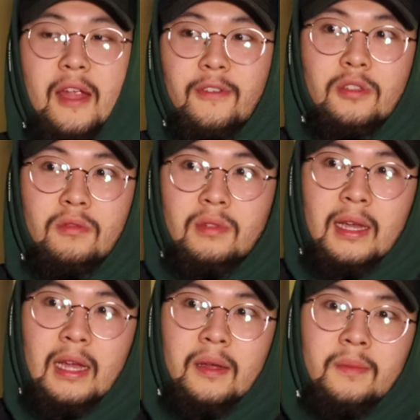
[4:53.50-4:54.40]
every single
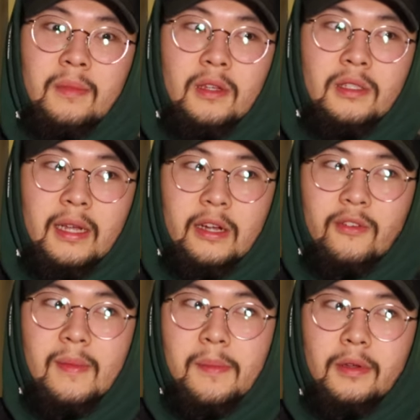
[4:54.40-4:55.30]
time, it's like
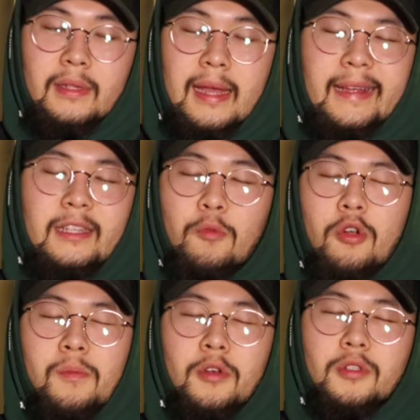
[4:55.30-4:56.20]
around my birthday, I get
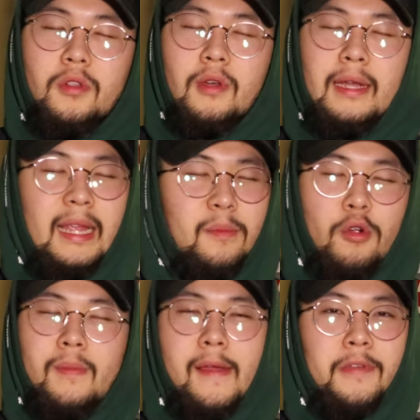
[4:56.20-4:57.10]
more emotional. I get
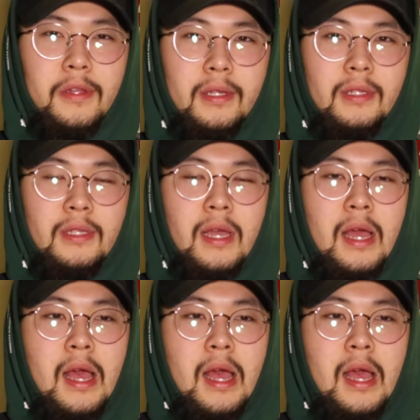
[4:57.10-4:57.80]
more in my feelings.